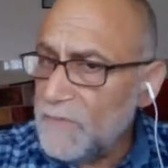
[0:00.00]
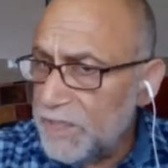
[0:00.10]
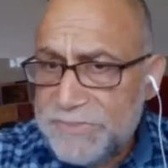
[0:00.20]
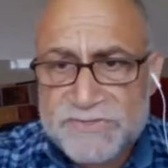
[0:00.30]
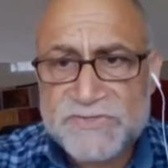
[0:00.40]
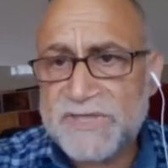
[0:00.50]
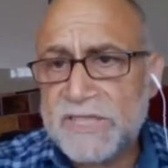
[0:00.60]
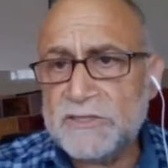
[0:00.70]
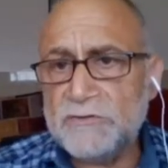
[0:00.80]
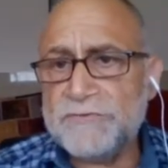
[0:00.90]
the
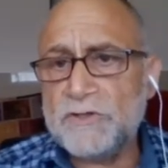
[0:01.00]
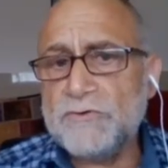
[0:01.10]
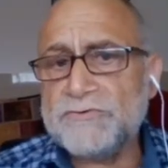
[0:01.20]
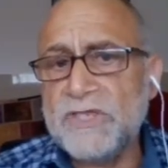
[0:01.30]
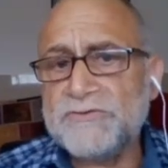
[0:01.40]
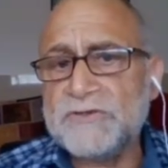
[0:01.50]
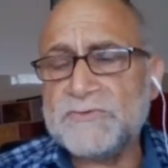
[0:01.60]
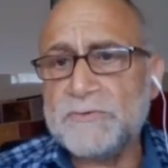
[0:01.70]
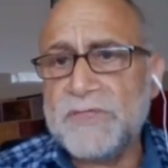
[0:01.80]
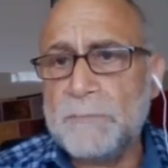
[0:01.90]
end of negotiations
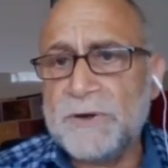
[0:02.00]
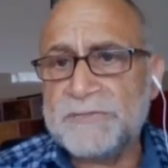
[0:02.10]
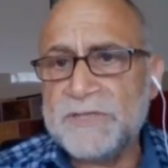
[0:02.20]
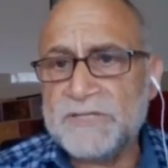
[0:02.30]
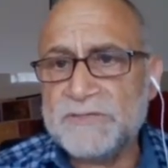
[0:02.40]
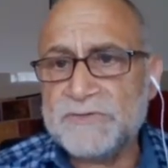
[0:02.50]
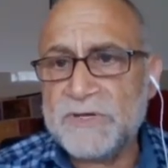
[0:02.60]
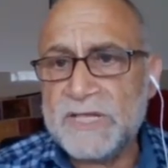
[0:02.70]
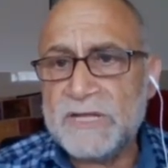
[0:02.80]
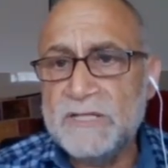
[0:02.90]
with apartheid
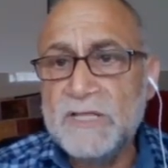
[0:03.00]
Israel.